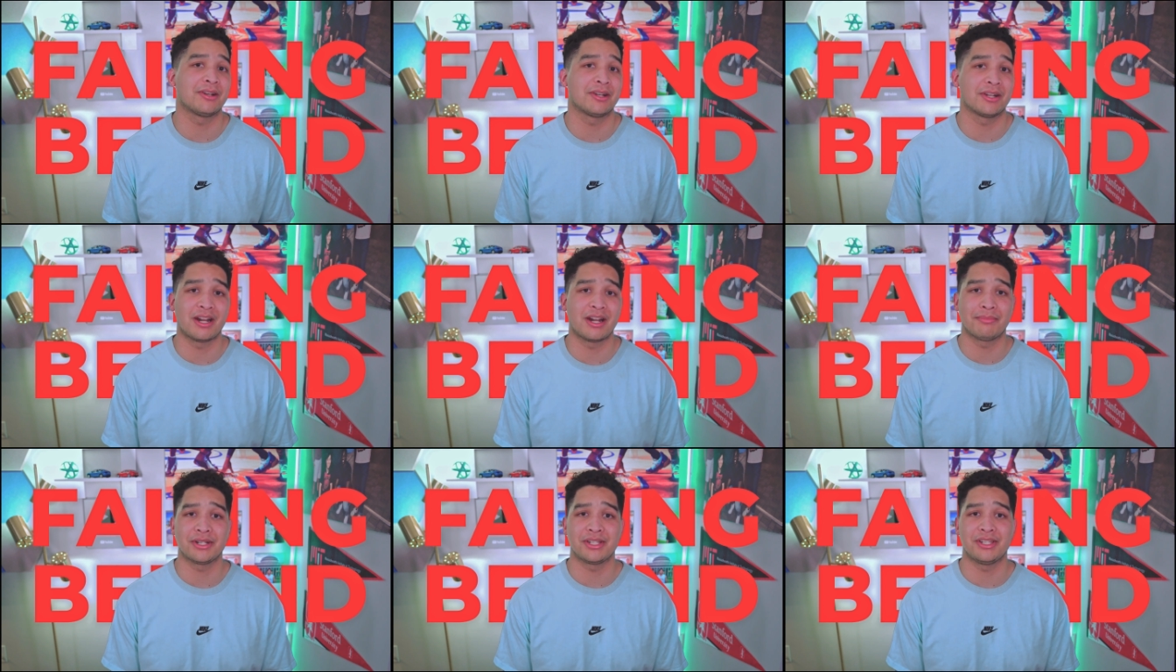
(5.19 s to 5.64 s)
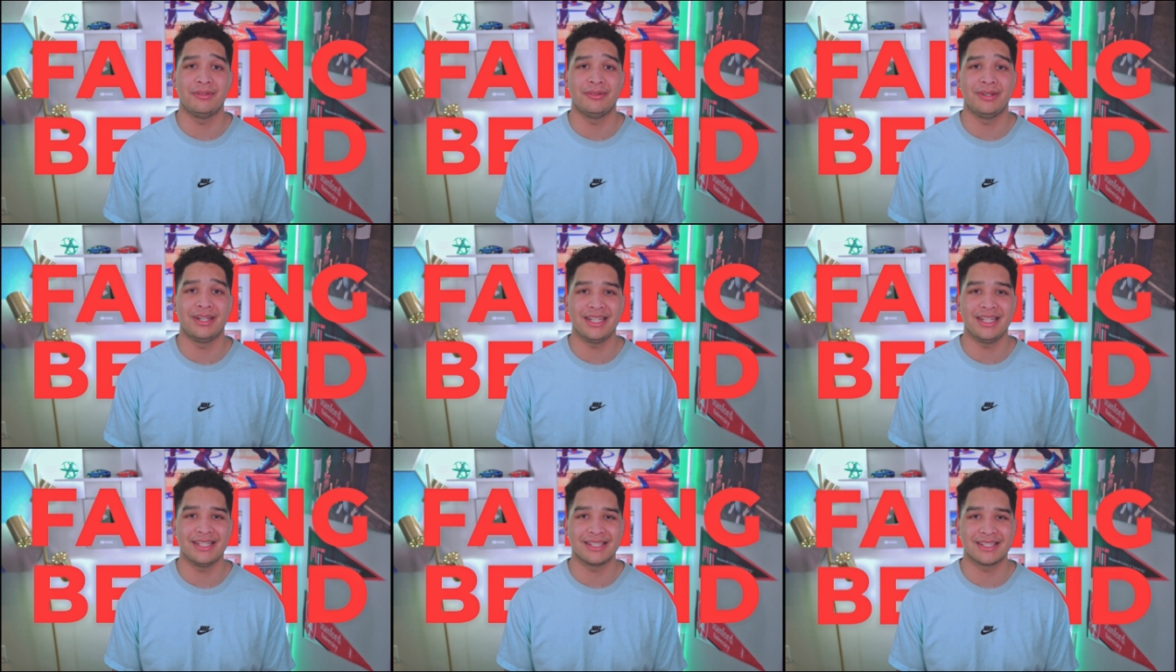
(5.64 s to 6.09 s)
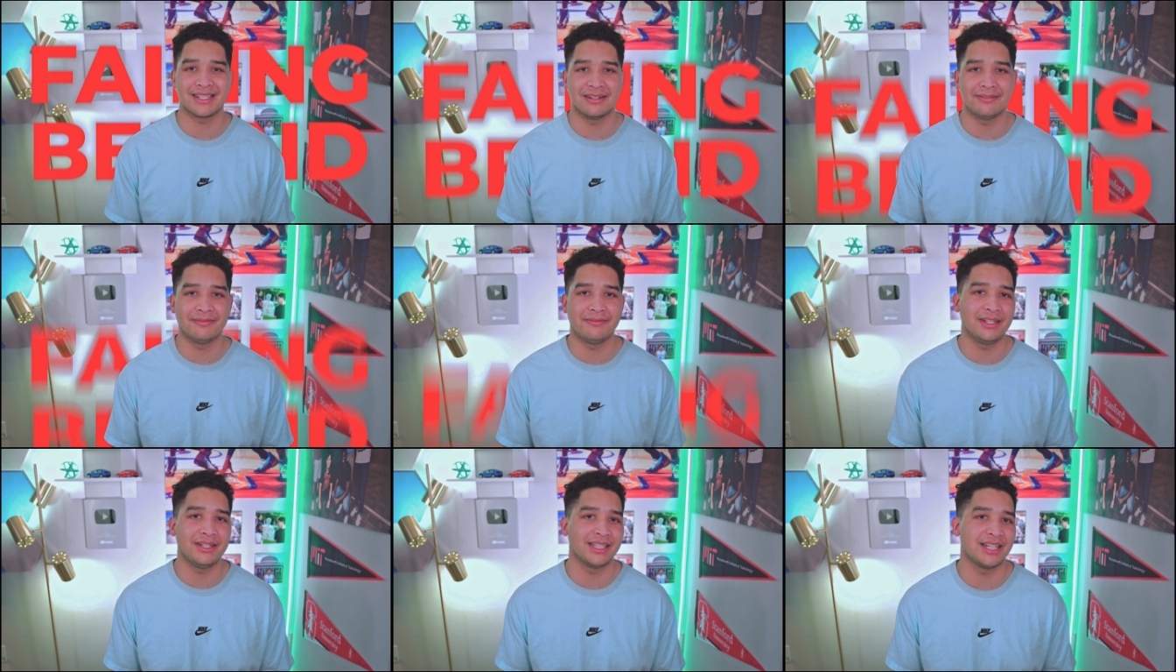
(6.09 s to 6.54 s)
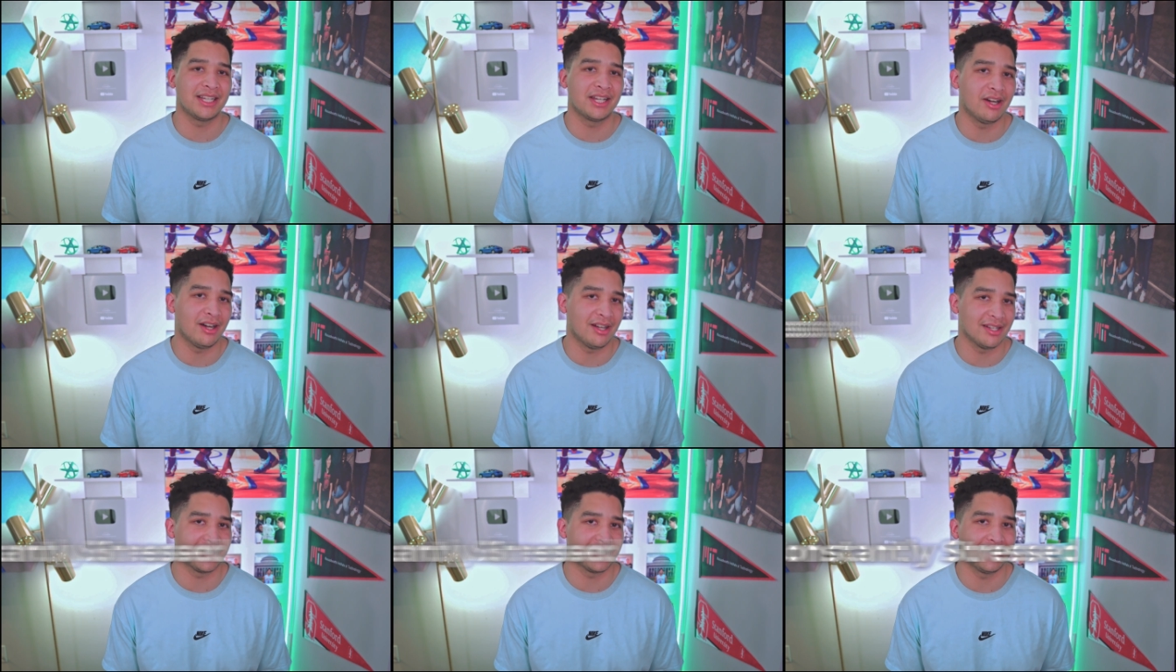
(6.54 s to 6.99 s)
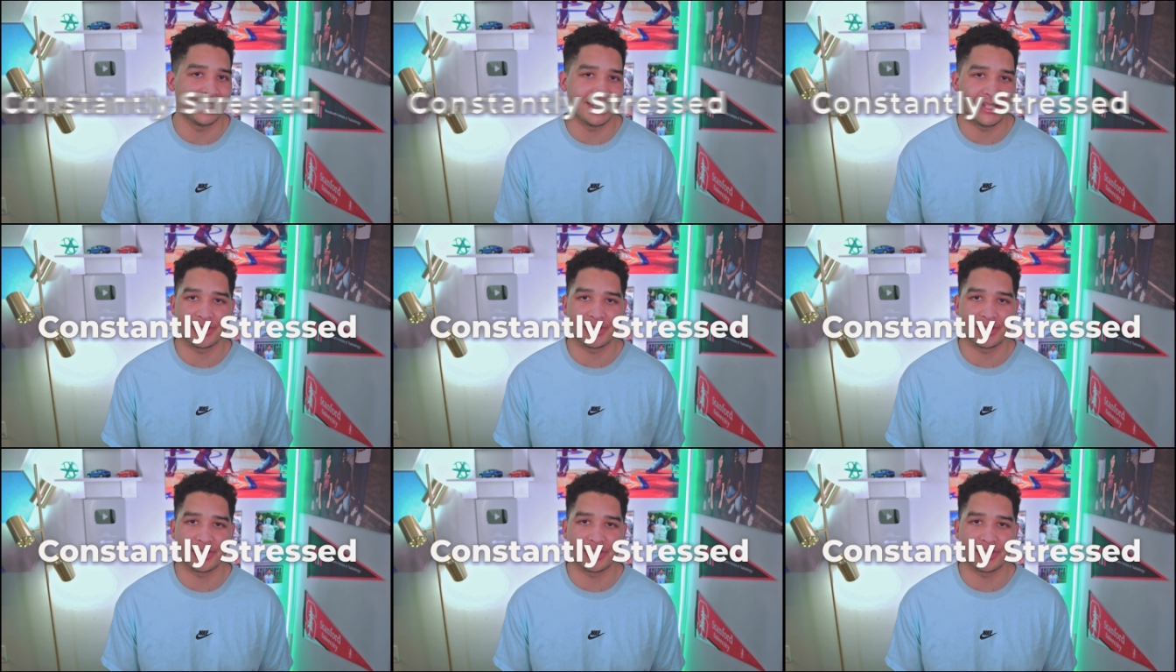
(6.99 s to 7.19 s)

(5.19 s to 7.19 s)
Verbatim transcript: on opportunities, and feeling constantly